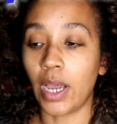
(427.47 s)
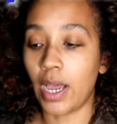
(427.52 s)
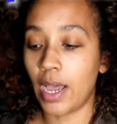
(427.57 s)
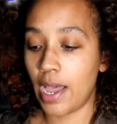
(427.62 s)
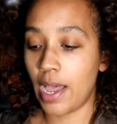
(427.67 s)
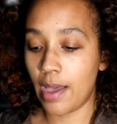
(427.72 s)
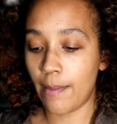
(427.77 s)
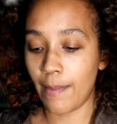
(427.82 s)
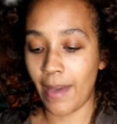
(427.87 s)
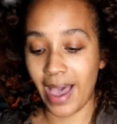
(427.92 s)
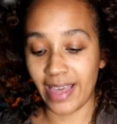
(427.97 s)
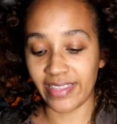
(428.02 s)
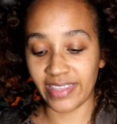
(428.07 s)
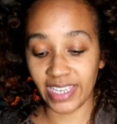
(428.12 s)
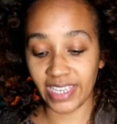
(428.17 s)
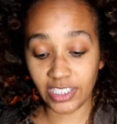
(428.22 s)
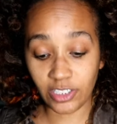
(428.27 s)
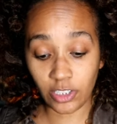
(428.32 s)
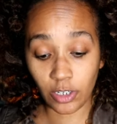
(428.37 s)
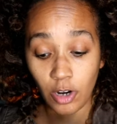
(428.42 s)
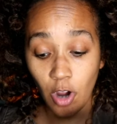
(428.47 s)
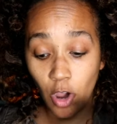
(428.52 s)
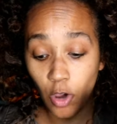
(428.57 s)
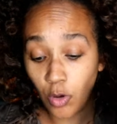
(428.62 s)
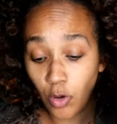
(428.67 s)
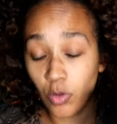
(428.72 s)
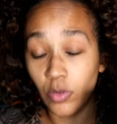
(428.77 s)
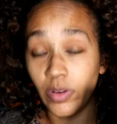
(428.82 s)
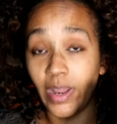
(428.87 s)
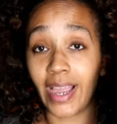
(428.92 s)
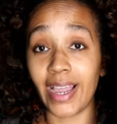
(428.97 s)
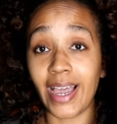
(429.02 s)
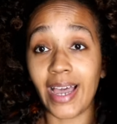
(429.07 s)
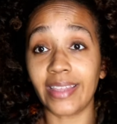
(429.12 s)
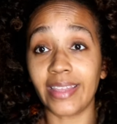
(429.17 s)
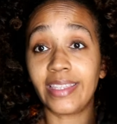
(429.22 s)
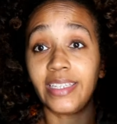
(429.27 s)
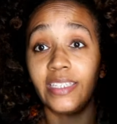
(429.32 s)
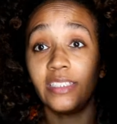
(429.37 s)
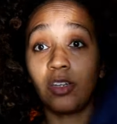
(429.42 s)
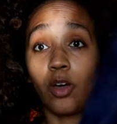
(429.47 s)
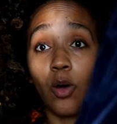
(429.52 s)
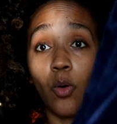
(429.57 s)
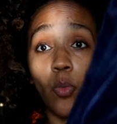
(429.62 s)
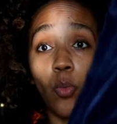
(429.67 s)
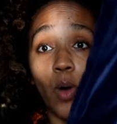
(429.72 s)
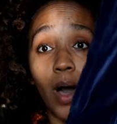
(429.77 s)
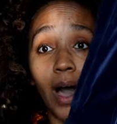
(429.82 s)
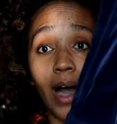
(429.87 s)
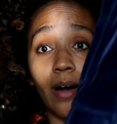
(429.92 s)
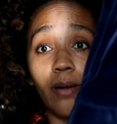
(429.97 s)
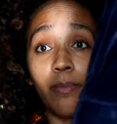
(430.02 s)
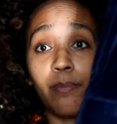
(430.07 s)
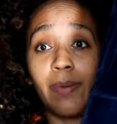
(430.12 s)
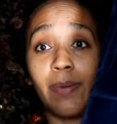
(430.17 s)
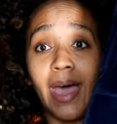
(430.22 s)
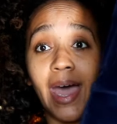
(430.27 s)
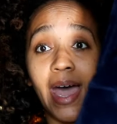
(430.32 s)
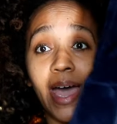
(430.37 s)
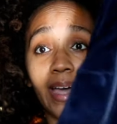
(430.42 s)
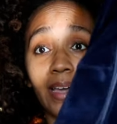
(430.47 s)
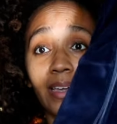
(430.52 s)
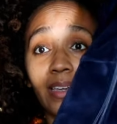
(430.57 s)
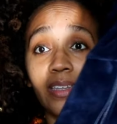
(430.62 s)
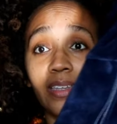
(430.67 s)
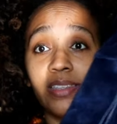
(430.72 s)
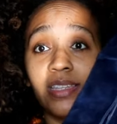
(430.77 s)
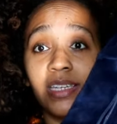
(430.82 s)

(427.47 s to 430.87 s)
Um, these are old. I got these a while back.